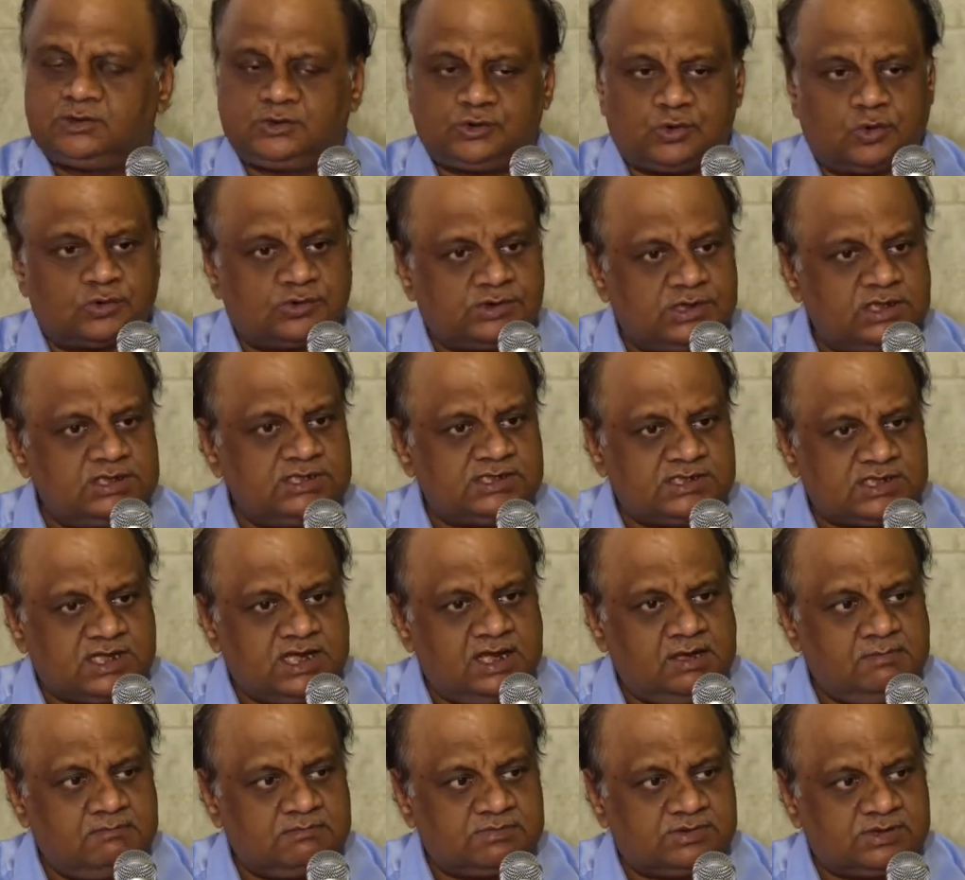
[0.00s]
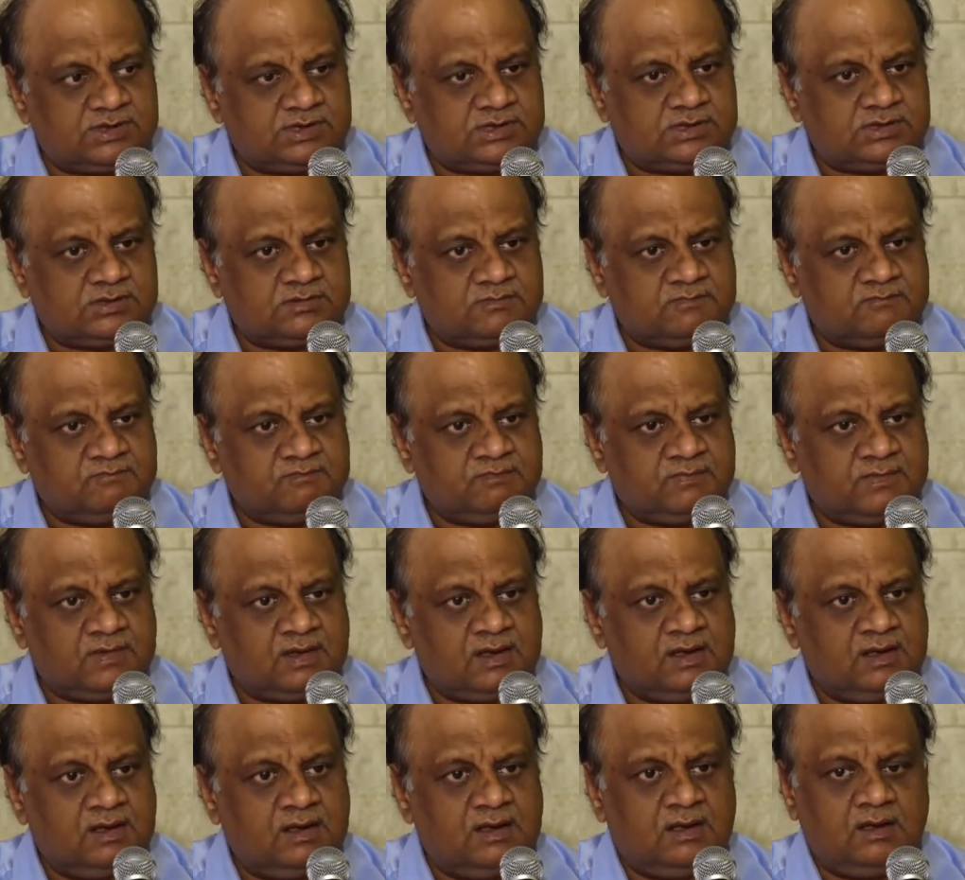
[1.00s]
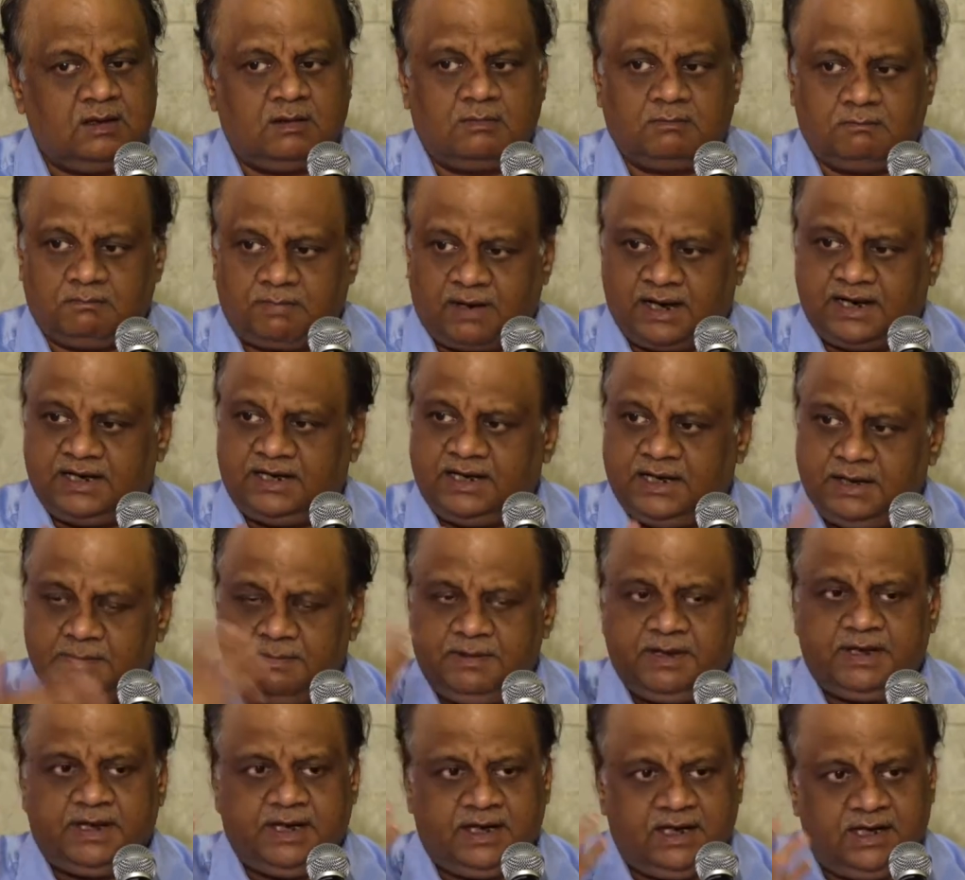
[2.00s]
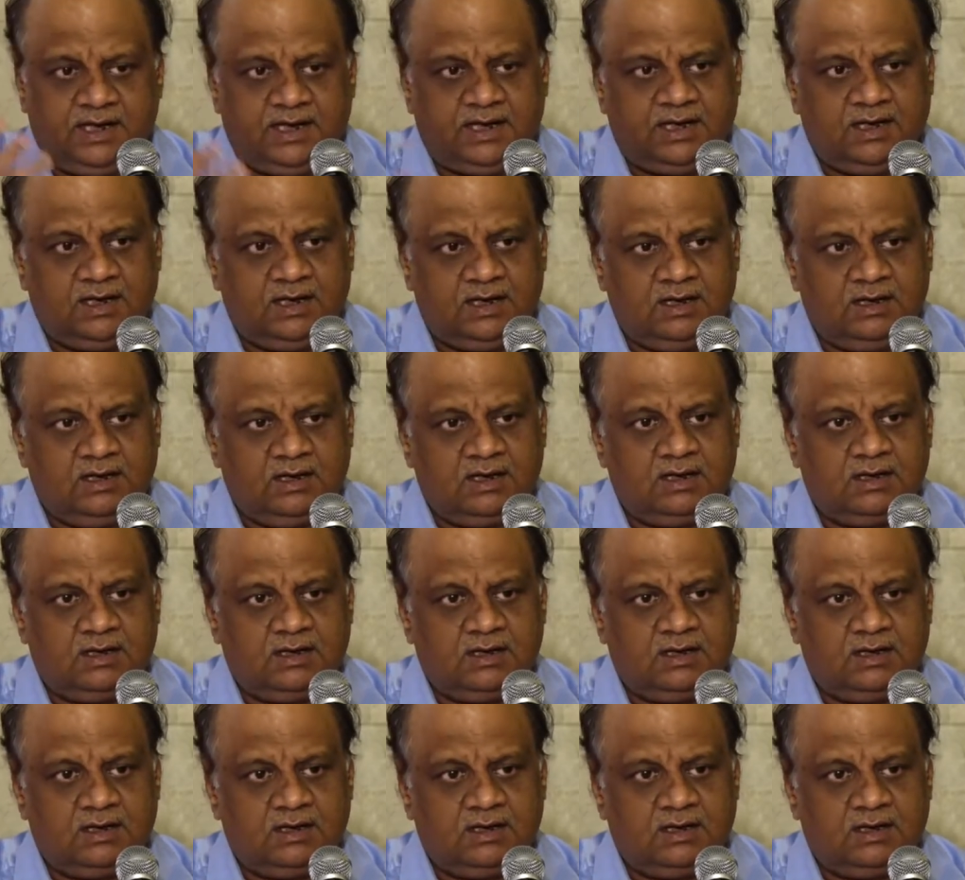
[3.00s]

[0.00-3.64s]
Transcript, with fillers: social schemes by DBT.